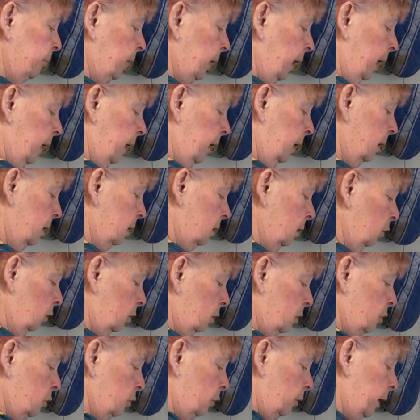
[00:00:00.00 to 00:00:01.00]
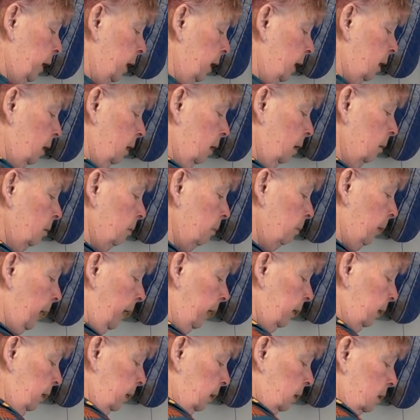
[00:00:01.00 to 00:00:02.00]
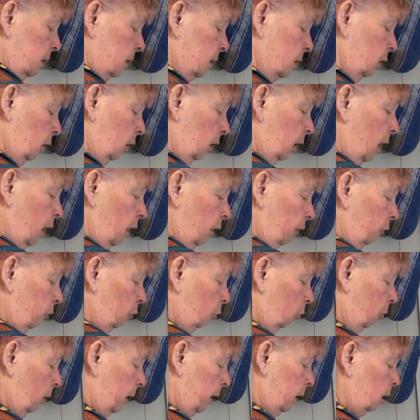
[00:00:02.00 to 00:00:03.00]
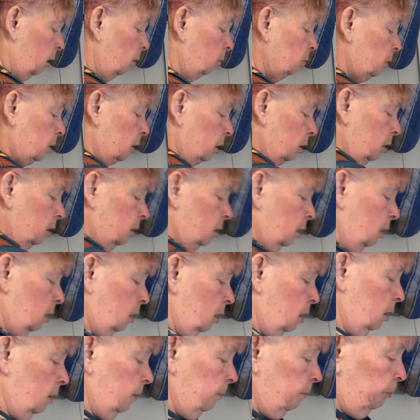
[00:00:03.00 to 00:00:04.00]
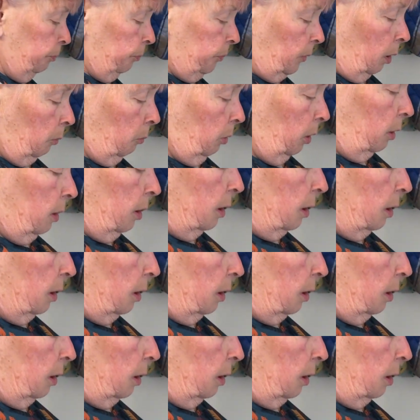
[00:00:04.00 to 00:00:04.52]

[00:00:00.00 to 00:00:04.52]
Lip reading: And it looks green, but it's not overwhelmed with the